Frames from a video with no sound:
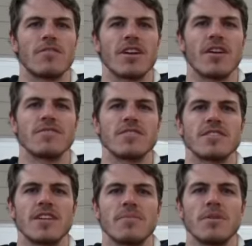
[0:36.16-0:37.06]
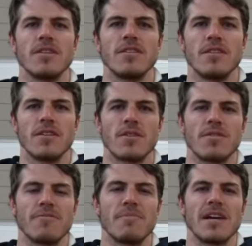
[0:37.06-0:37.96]
recovery segment.
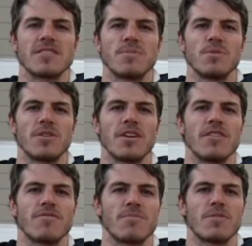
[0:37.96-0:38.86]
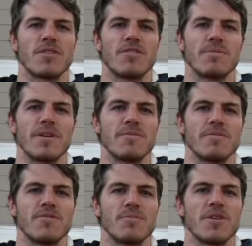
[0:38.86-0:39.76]
We have Mason Wood here from the North
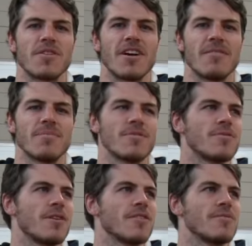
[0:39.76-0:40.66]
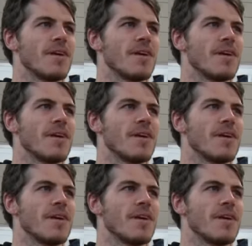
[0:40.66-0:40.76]
Melbourne Football Club. Welcome,